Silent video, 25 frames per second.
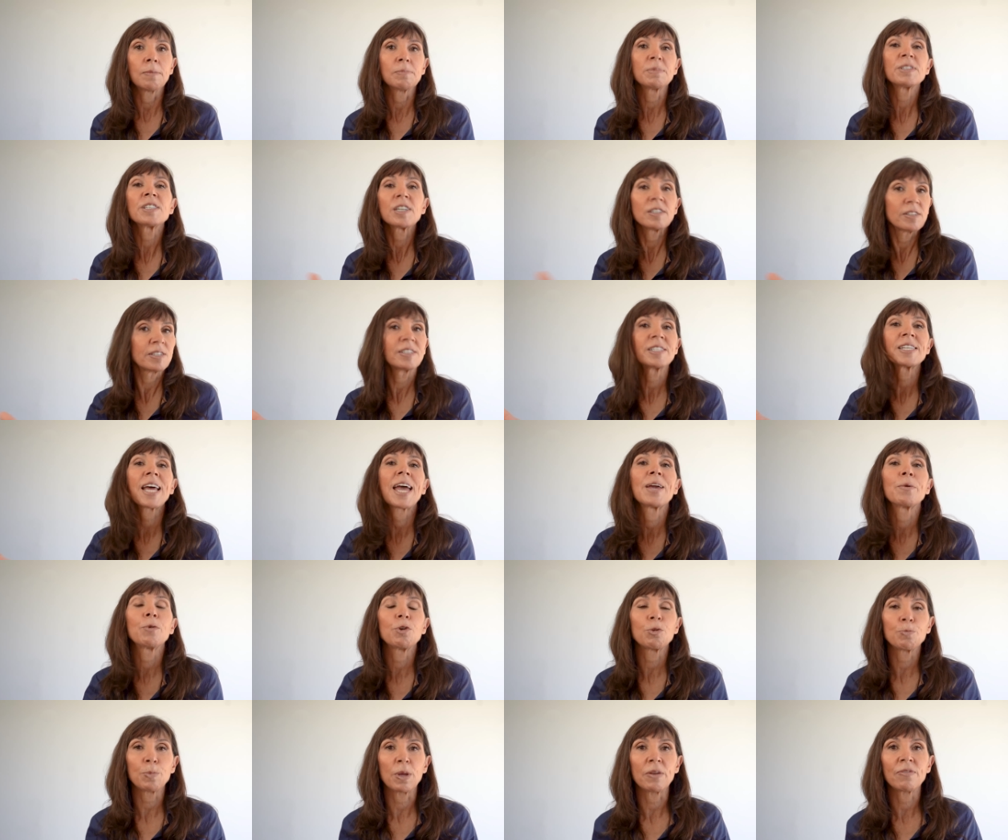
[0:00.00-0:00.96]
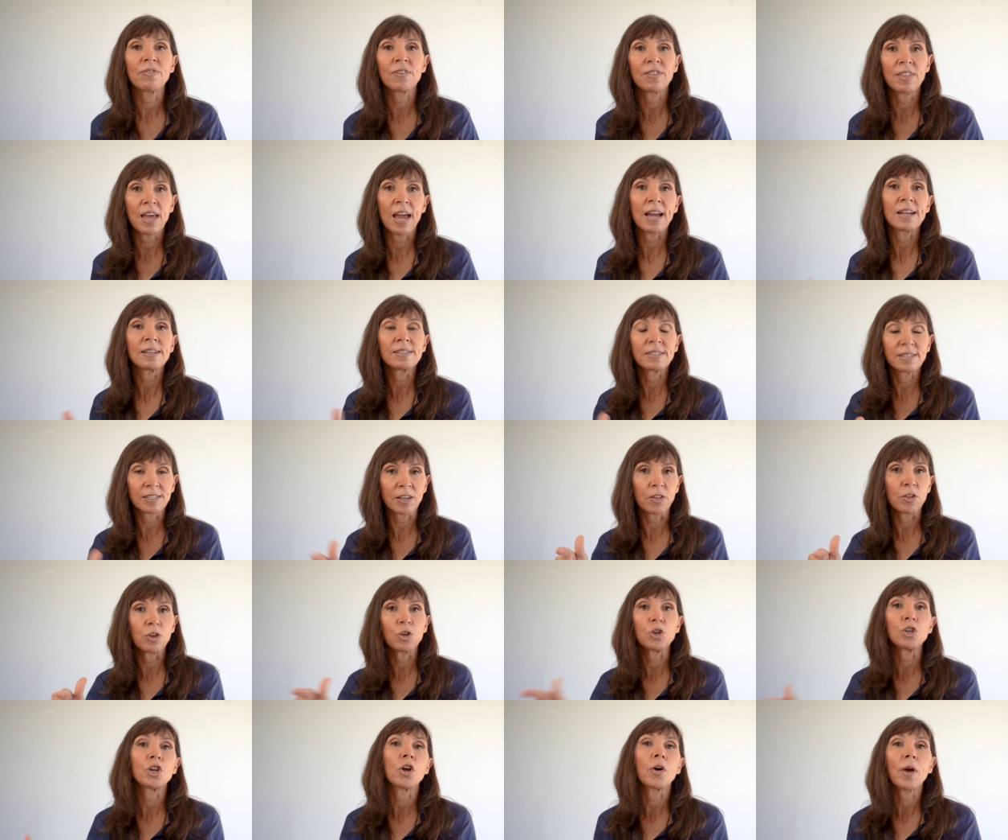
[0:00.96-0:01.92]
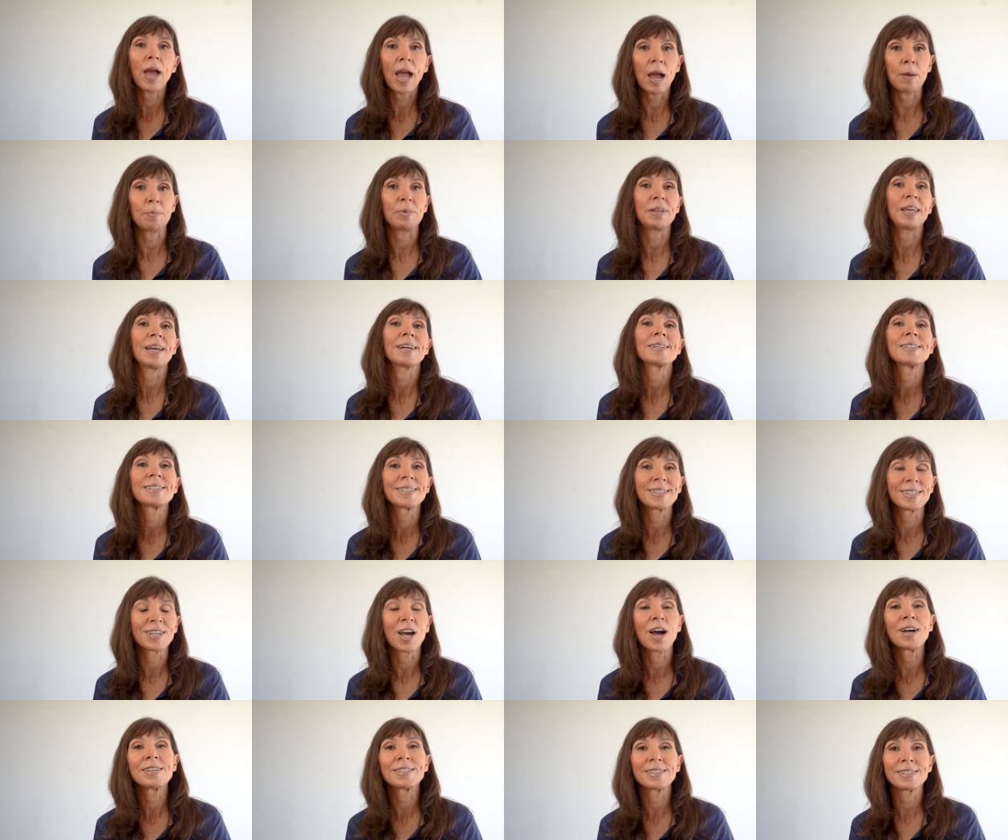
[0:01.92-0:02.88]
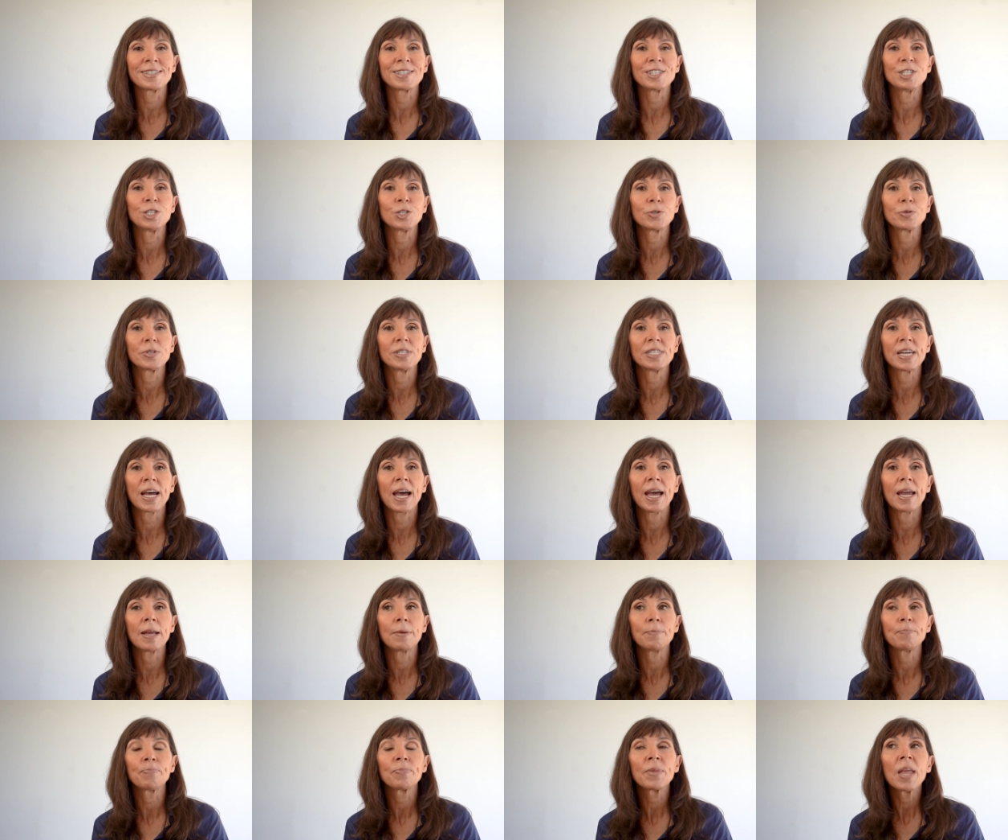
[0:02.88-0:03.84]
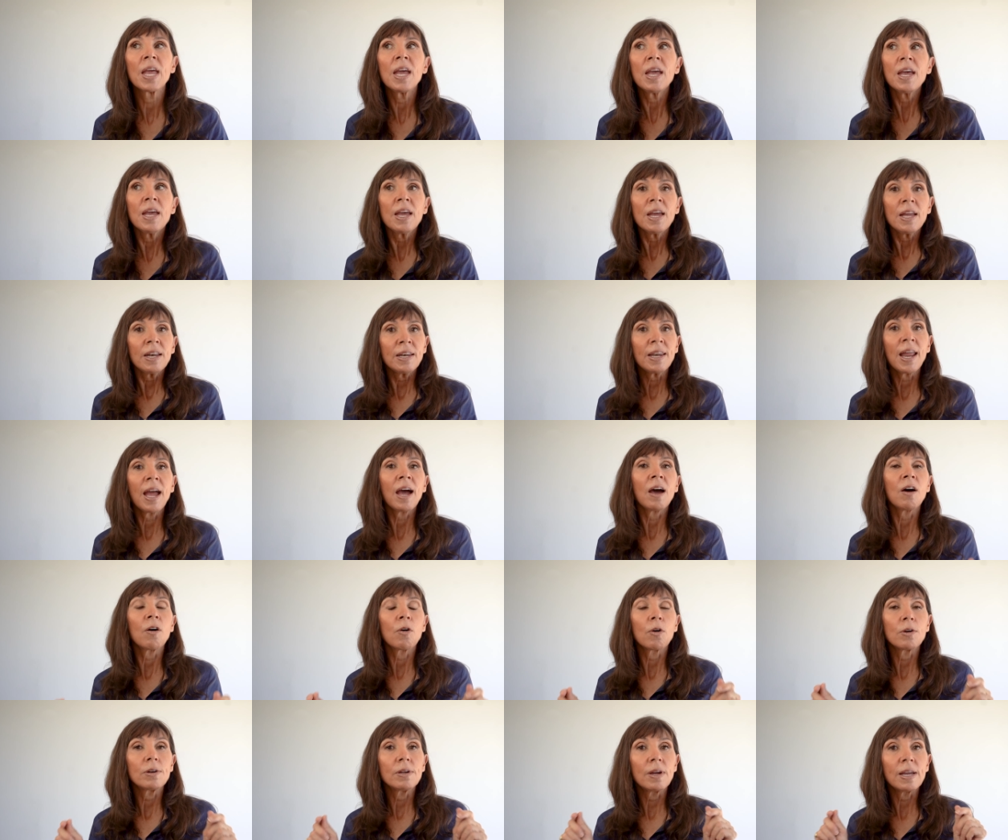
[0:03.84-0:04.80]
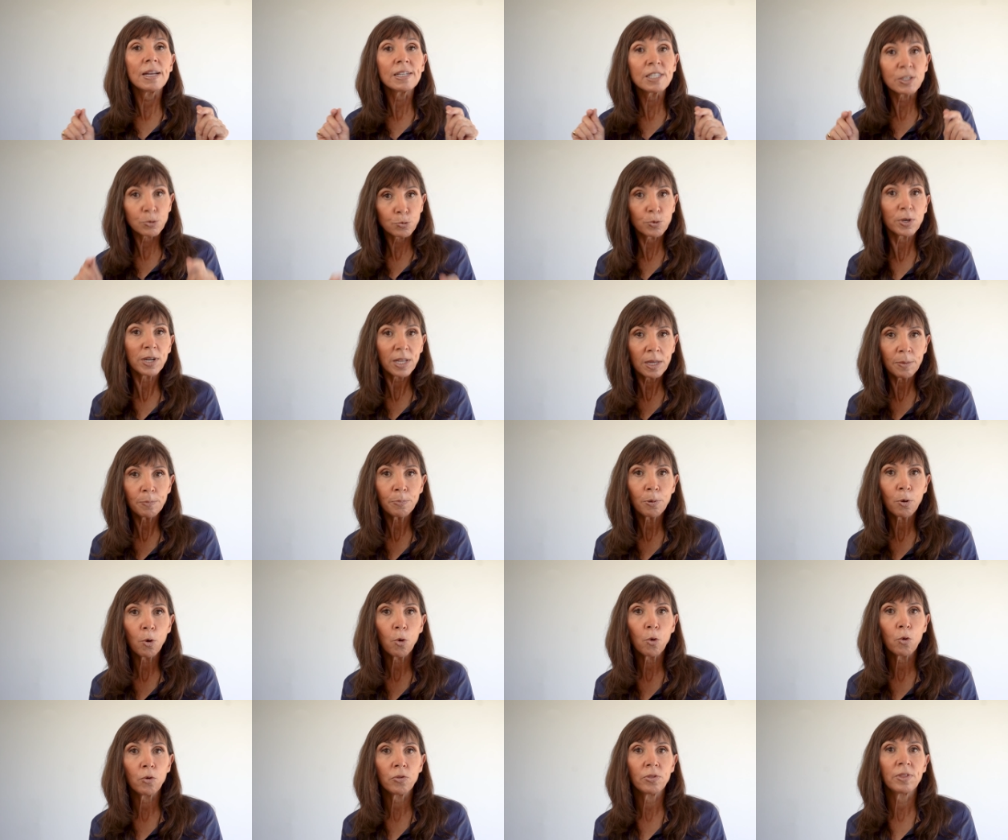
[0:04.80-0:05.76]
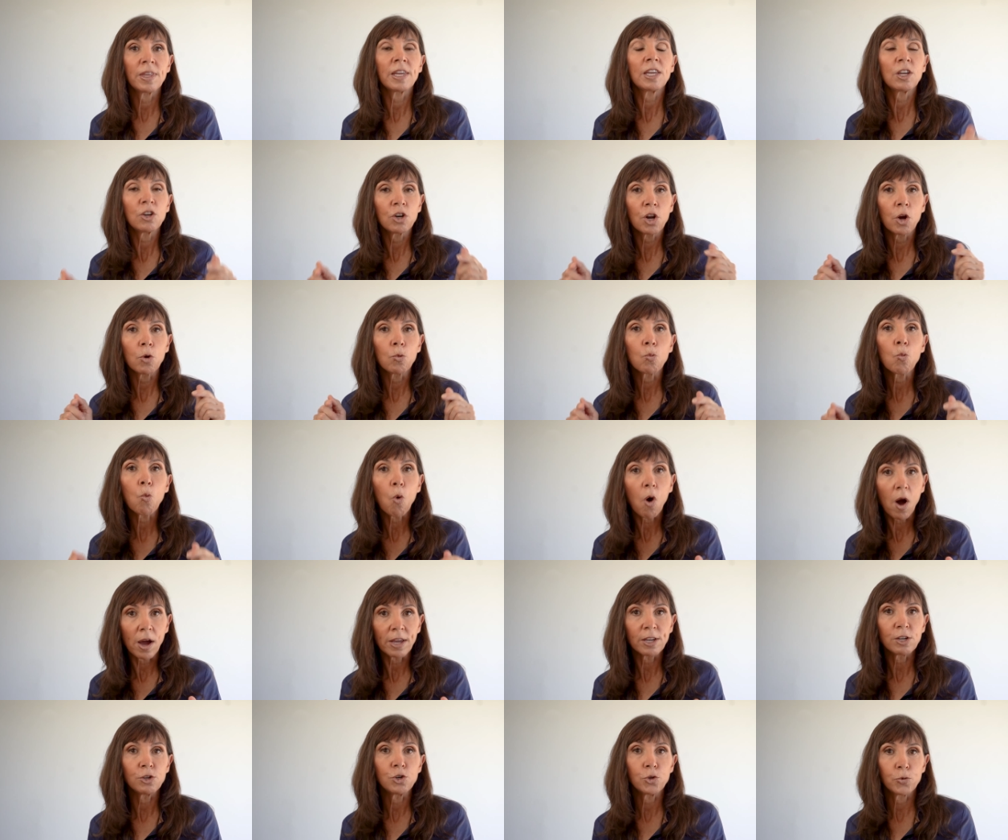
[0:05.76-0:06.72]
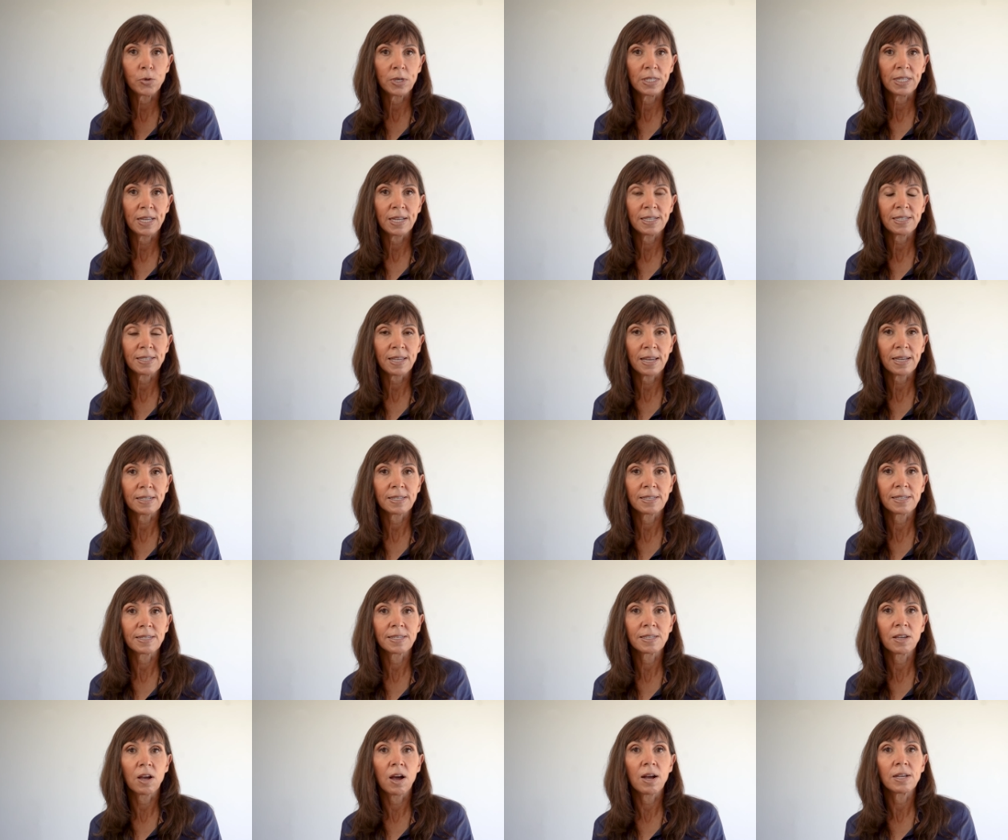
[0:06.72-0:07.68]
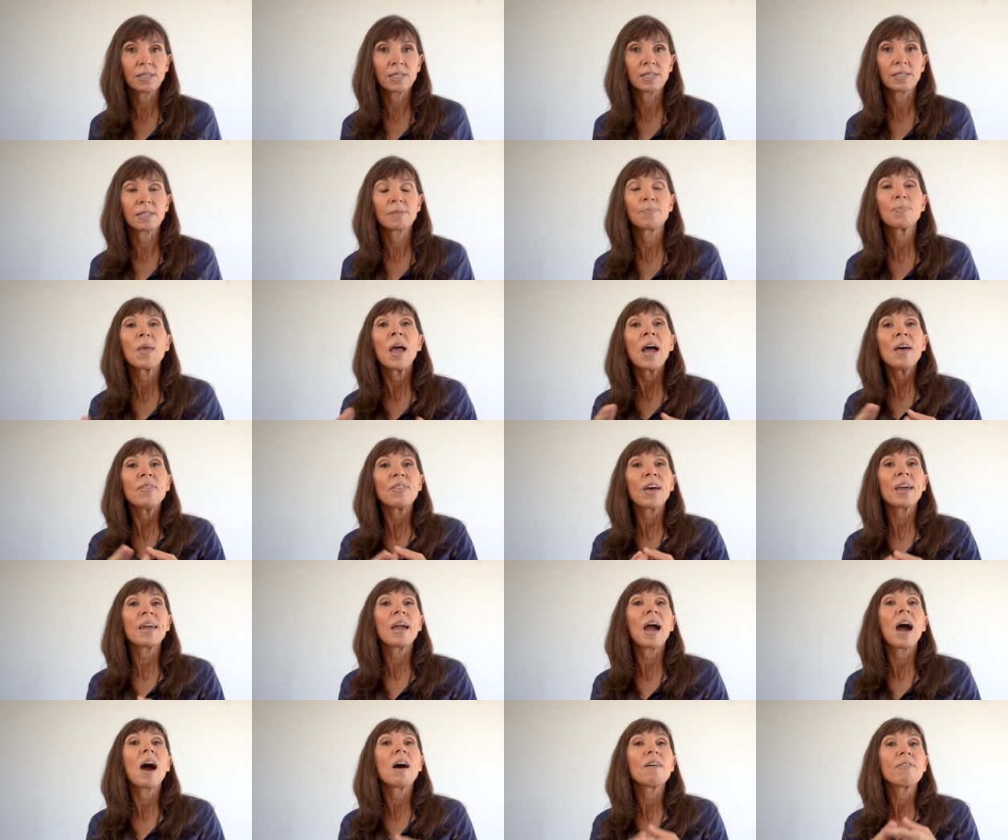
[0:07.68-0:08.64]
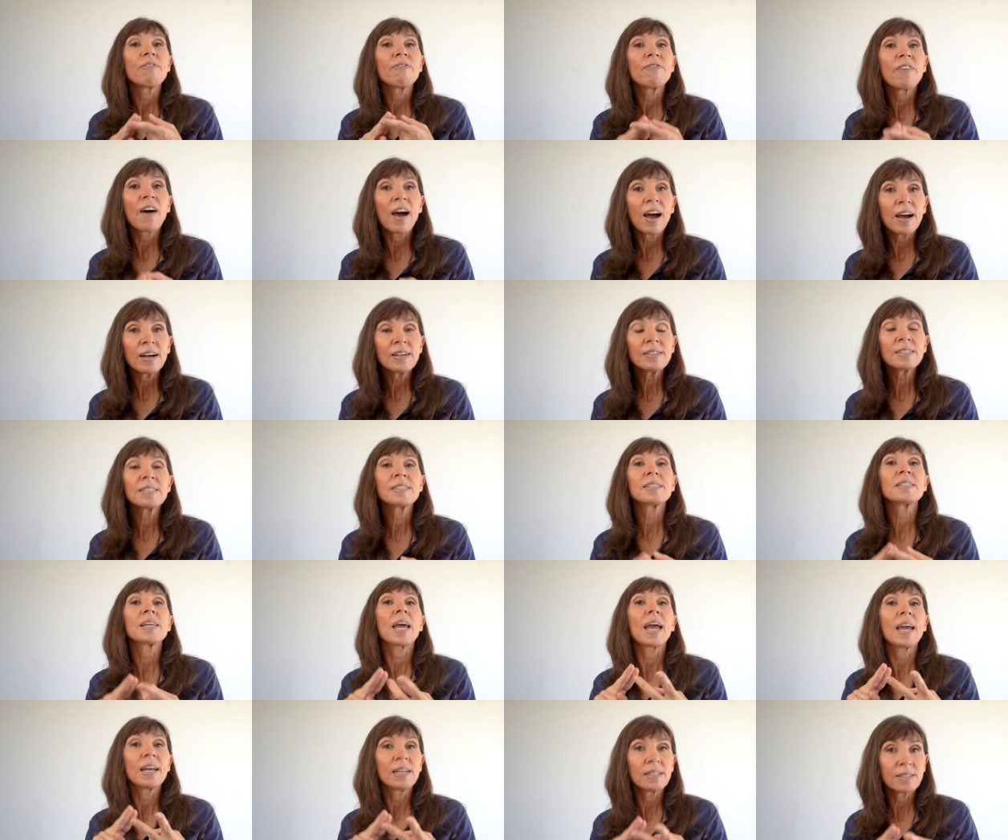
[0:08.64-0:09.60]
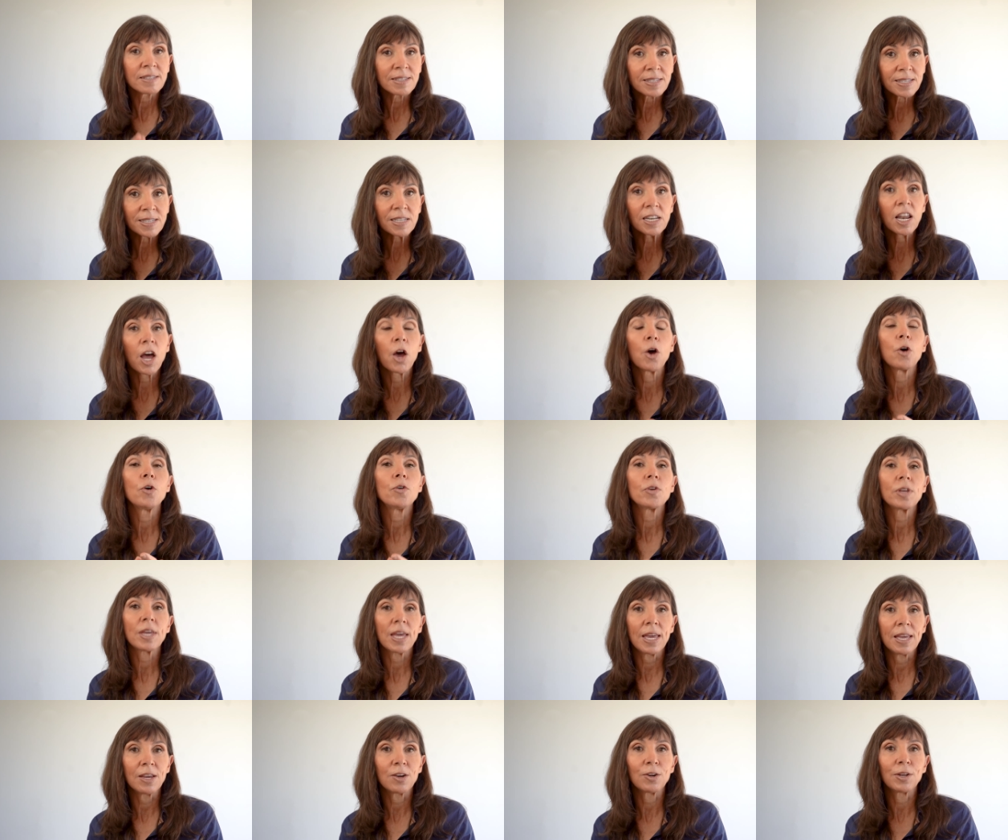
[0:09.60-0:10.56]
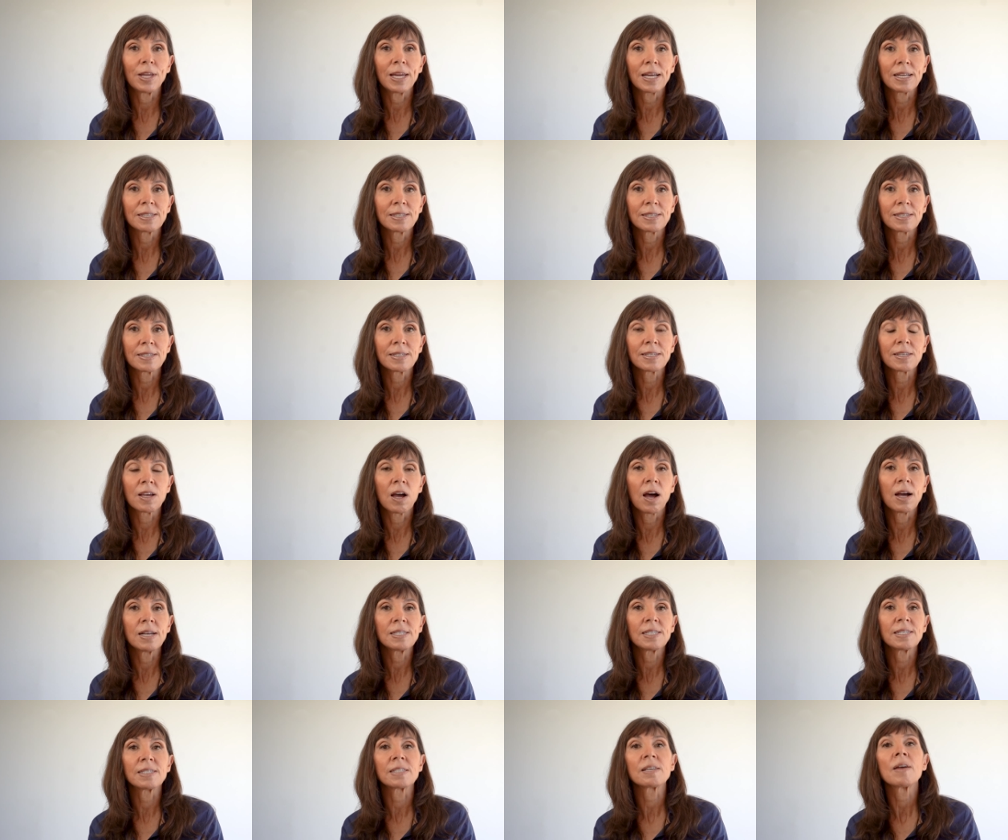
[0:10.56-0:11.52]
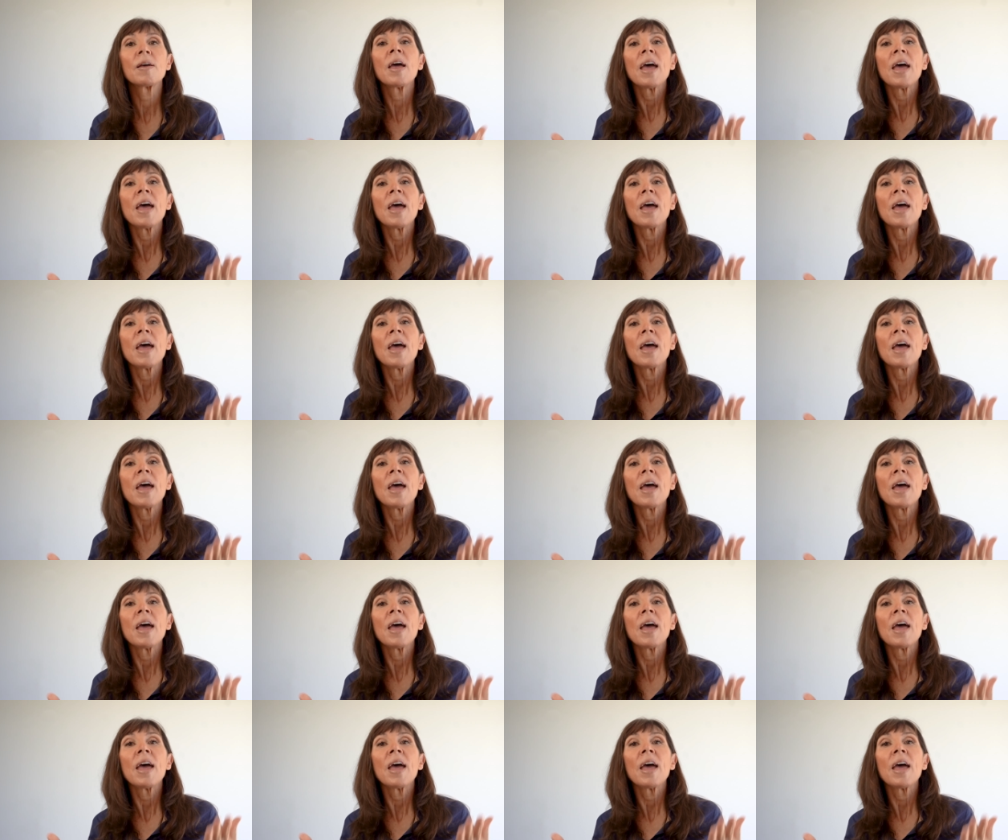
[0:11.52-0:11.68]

So stay with me for that so that you know how many exercises to do a day. Now, it's really important that you know why you're doing these exercises. They are fast and slow Kegel exercises.